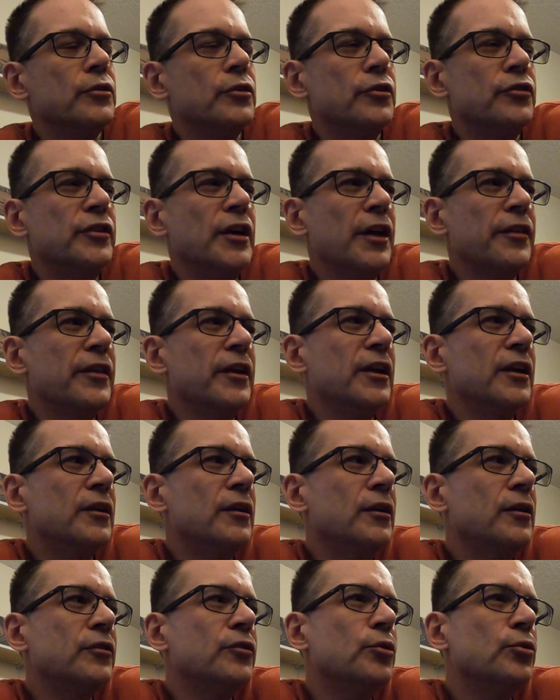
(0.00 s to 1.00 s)
There's
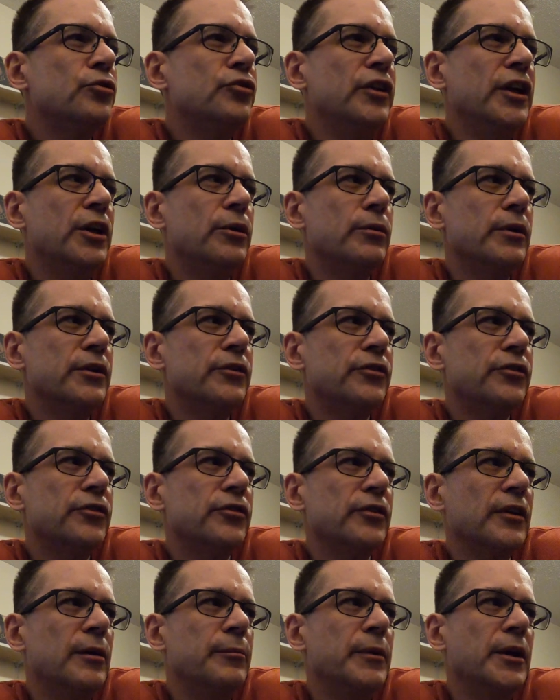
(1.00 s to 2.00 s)
no
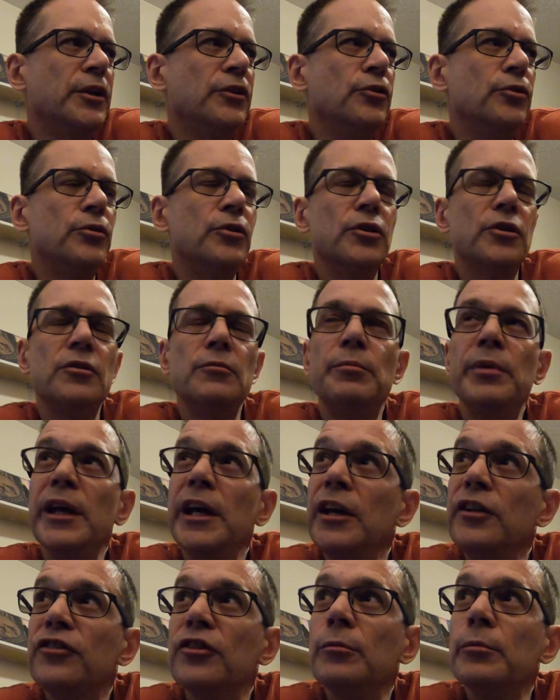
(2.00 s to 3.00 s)
secrets. I mean, you can
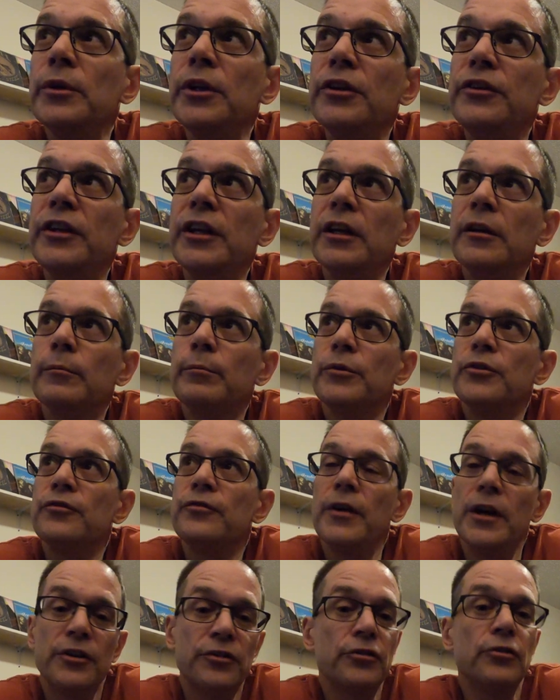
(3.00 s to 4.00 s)
pay someone to take
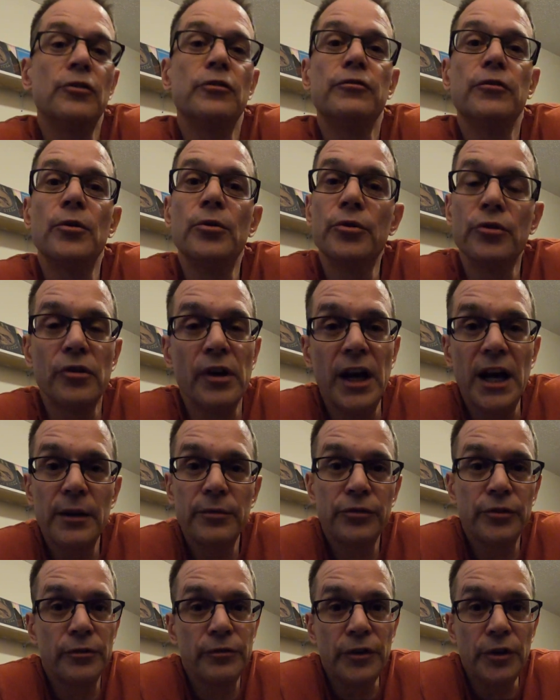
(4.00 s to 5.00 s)
professional
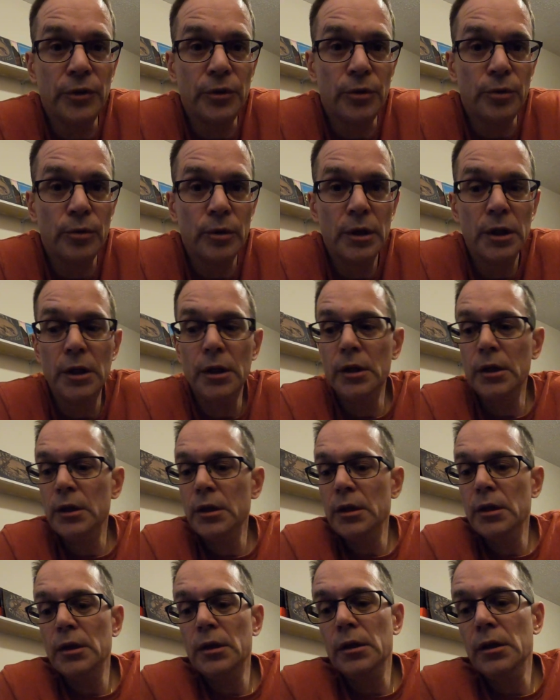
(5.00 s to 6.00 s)
photographs of you
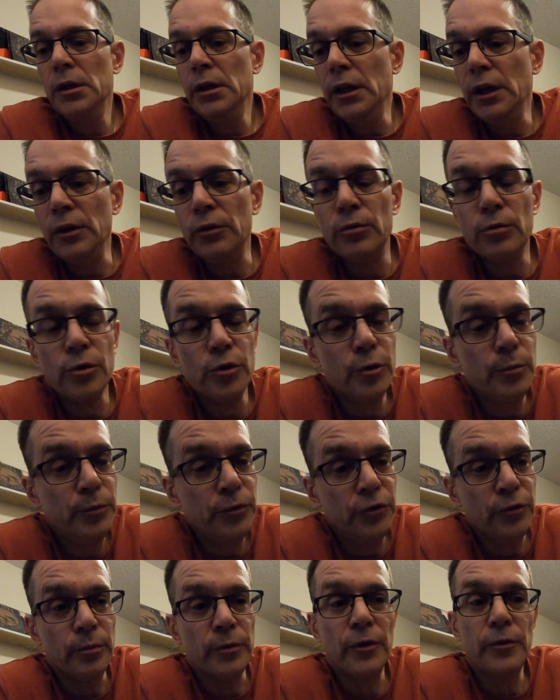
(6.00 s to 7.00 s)
in
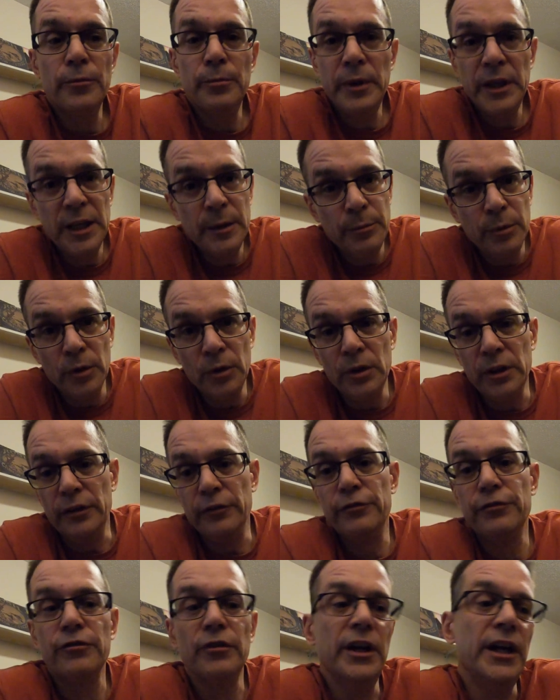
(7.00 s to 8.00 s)
groups with people
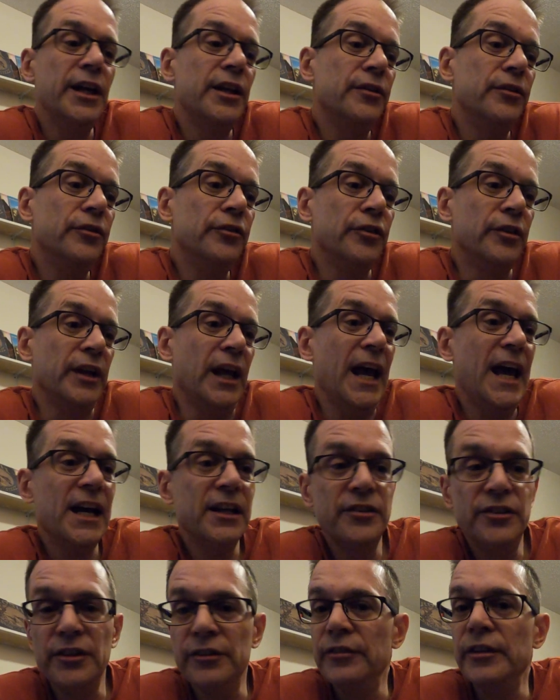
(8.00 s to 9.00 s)
and friends and
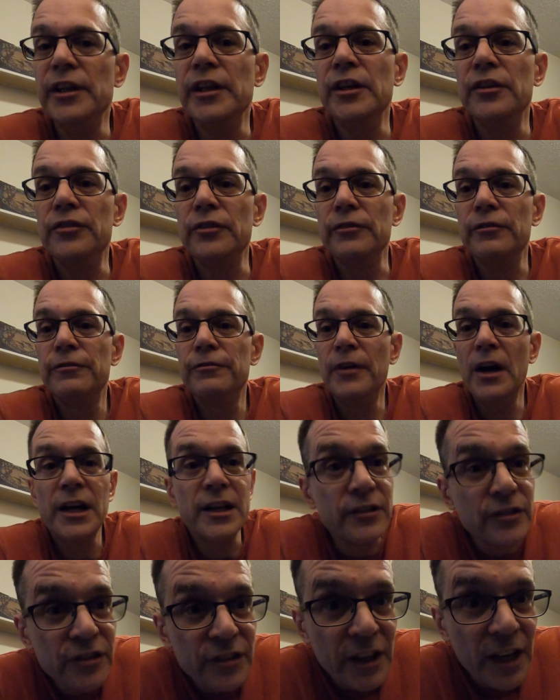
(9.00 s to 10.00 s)
activities and
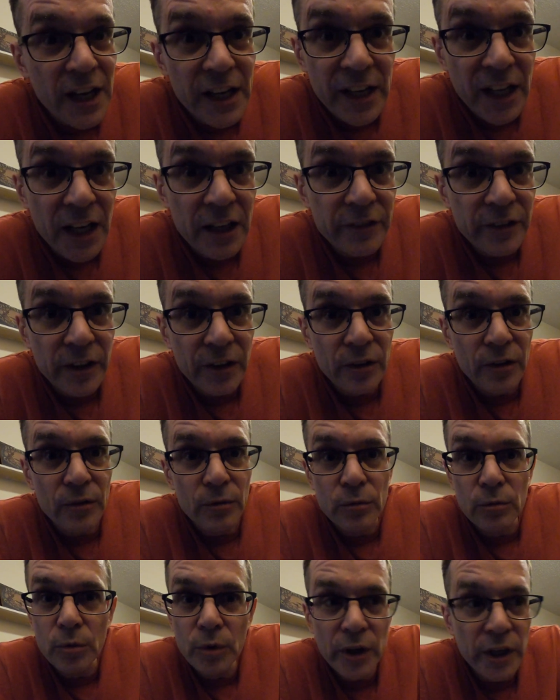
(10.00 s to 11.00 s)
fucking skydiving or
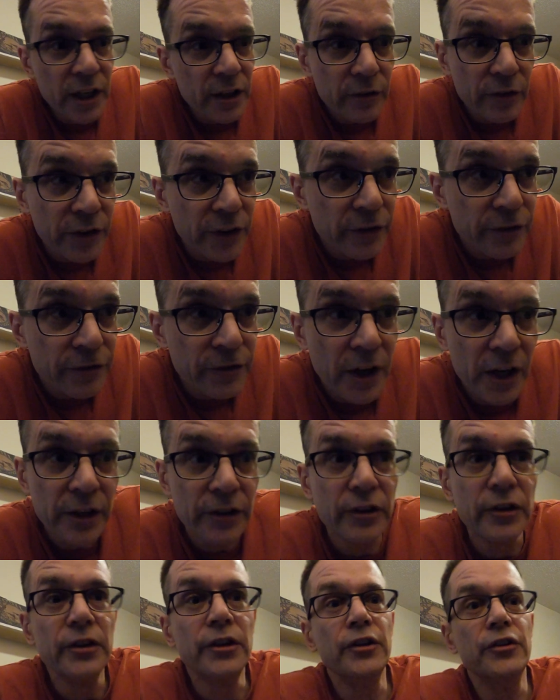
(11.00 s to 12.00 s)
whatever the
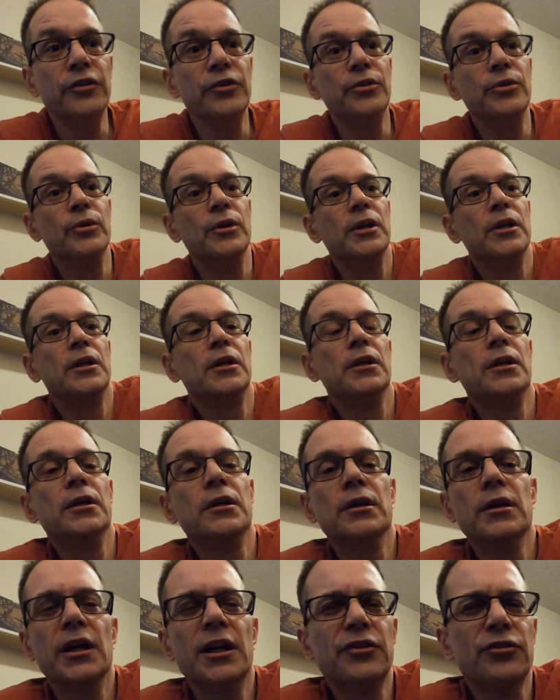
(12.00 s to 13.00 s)
fuck you're going to do.
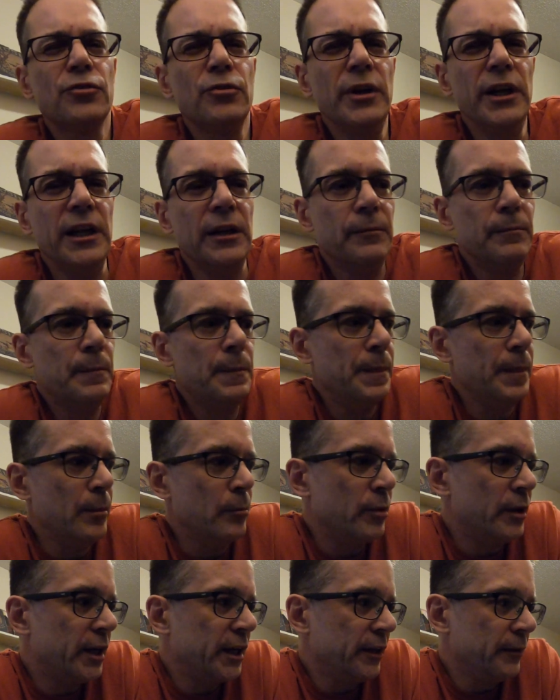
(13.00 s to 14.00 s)
That's great.
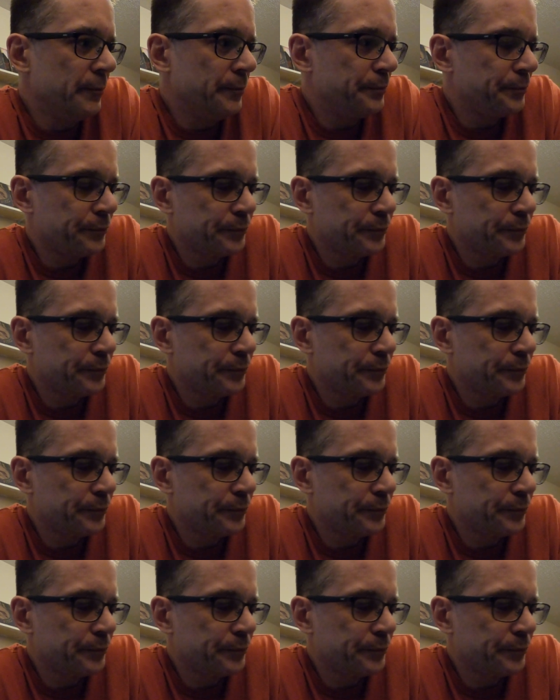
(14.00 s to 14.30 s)
But